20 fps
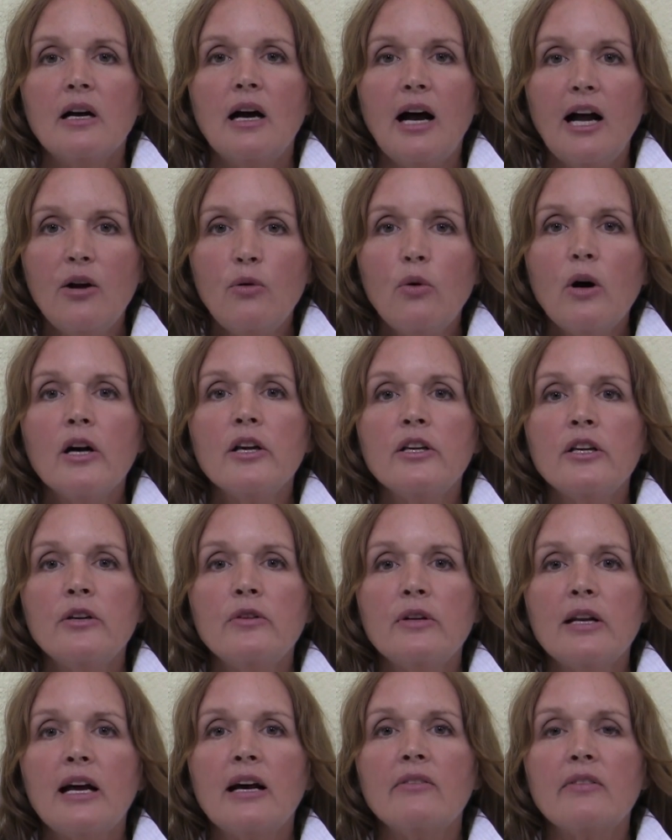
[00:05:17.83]
I want
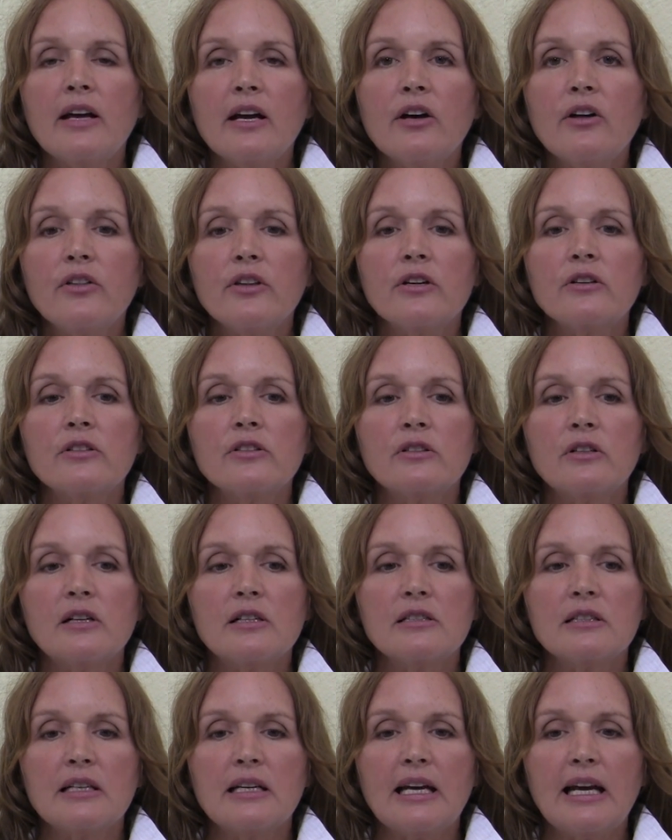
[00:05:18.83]
you to have healthier
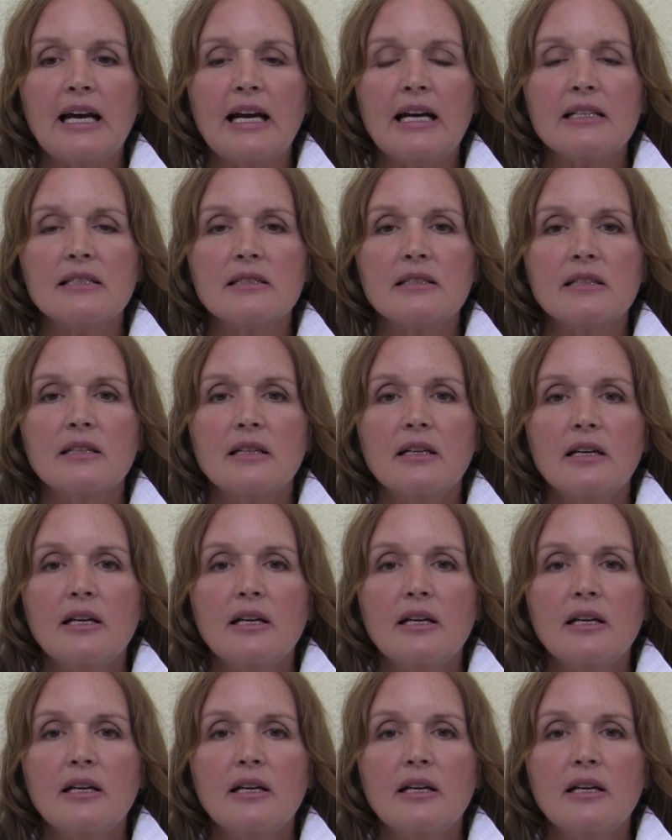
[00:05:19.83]
dogs and cats.